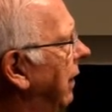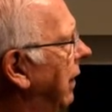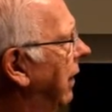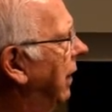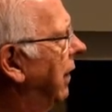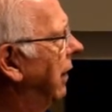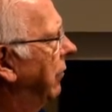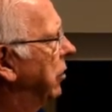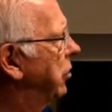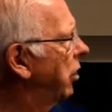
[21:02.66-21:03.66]

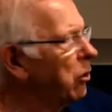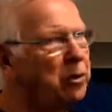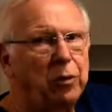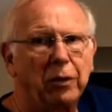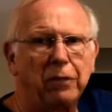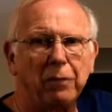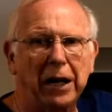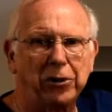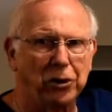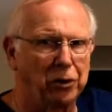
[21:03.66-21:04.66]
There's no new
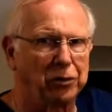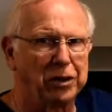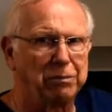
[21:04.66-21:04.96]
information on this